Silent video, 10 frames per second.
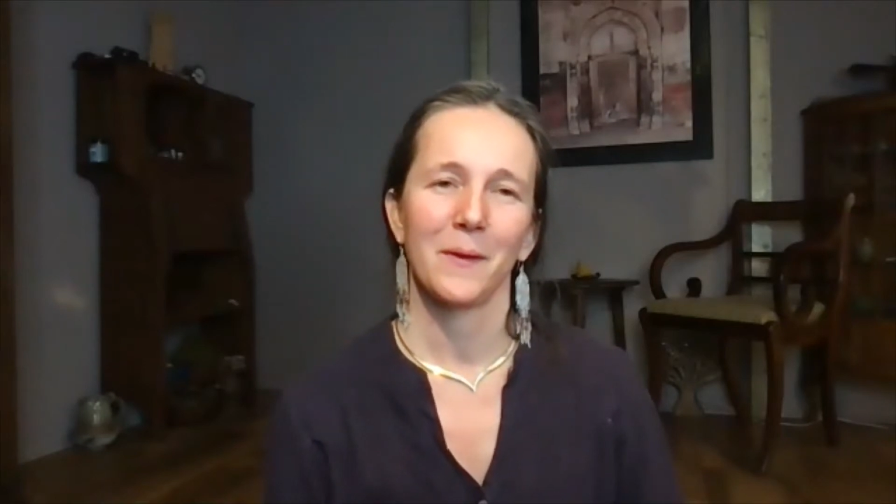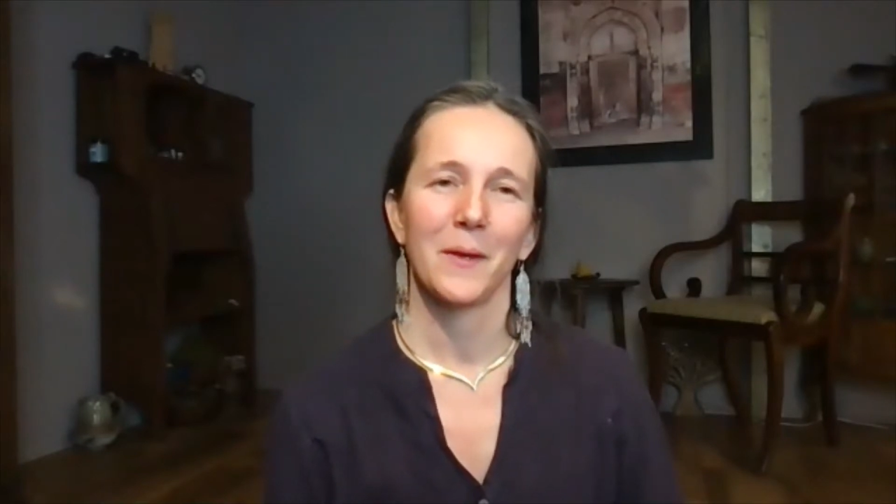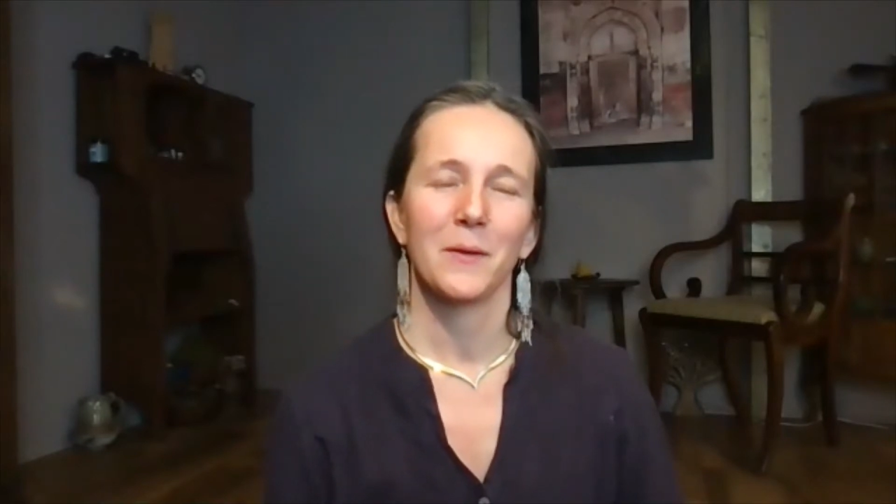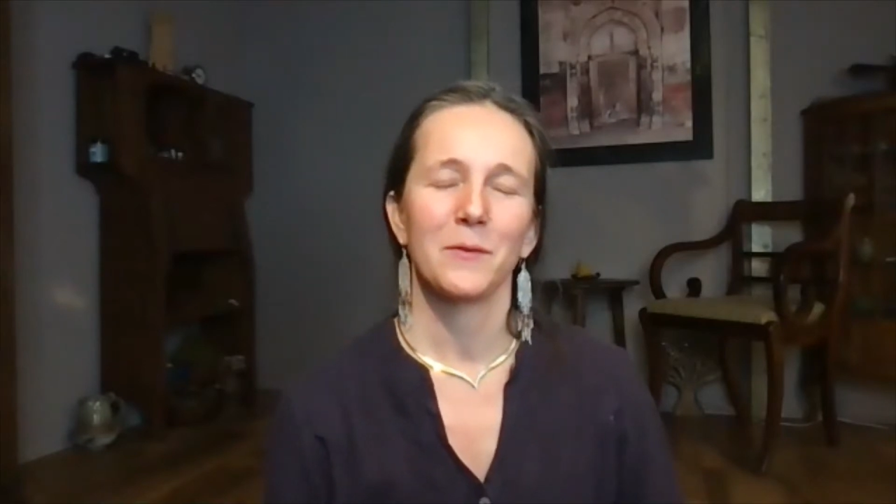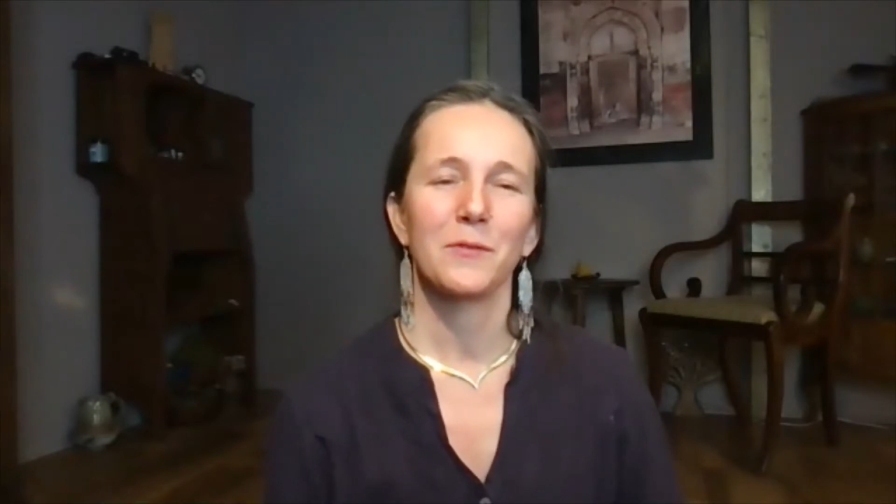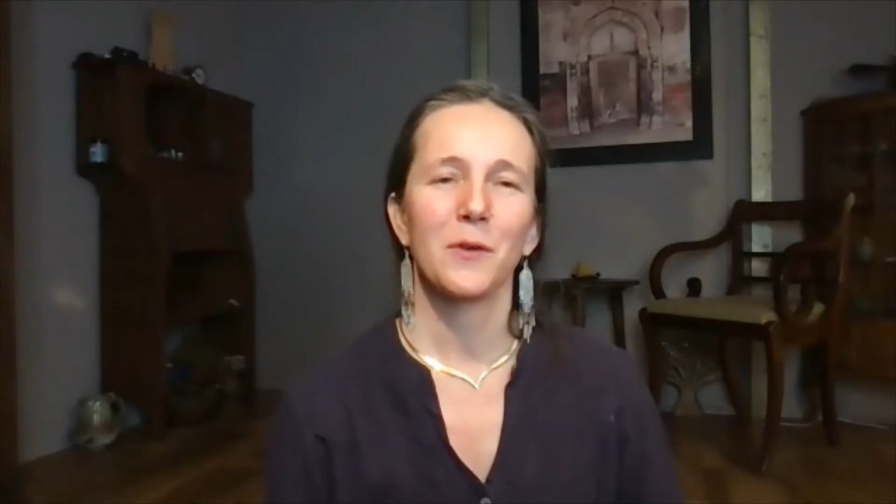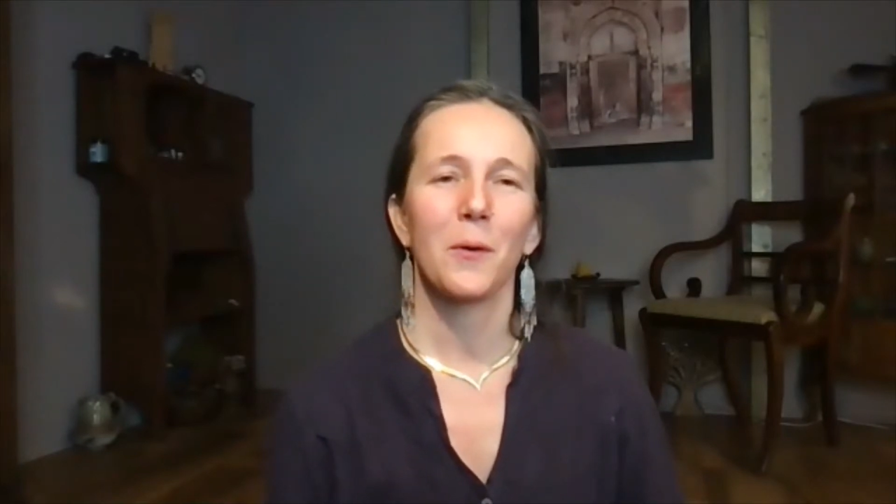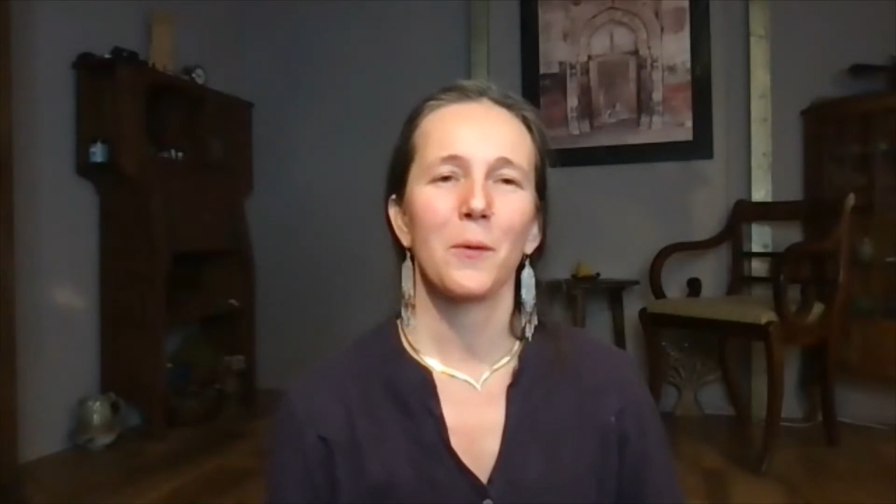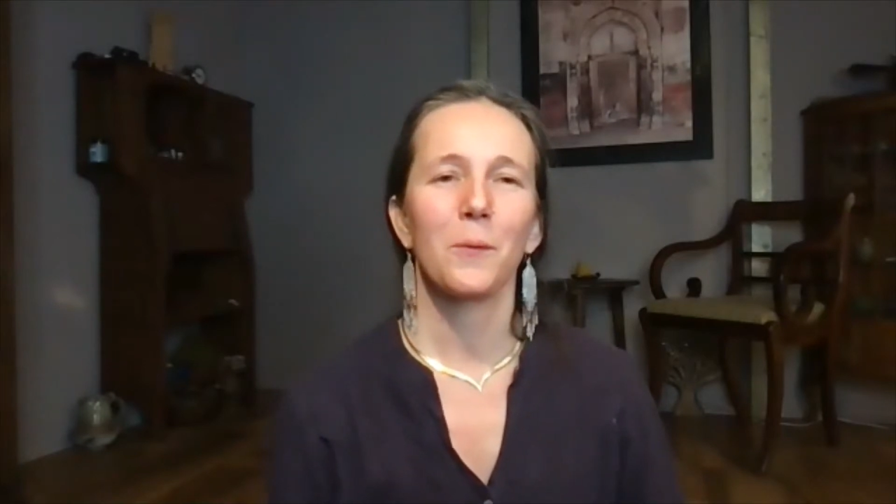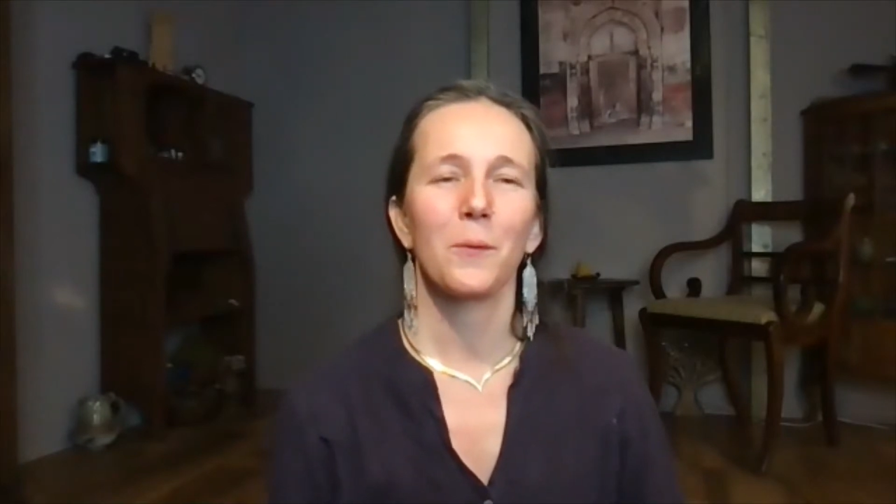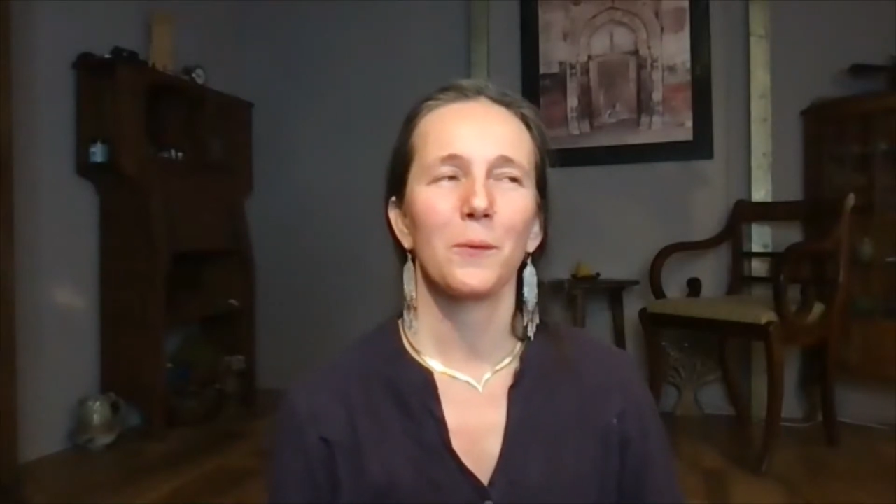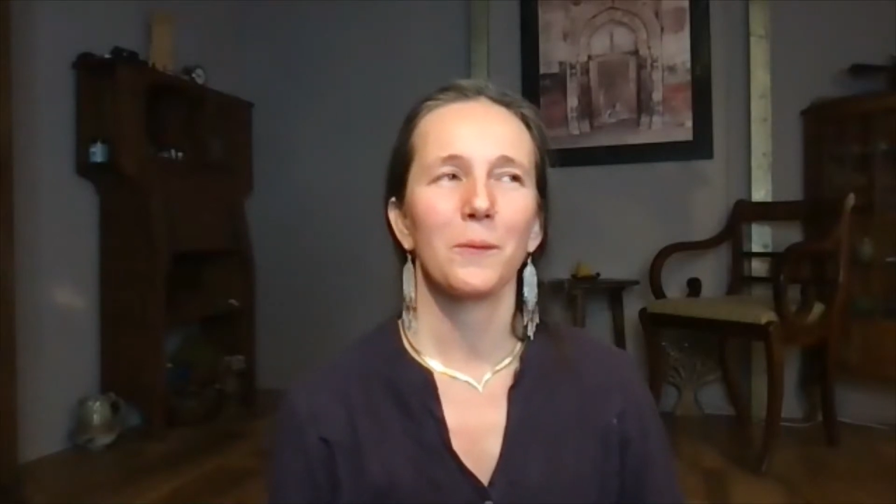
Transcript: So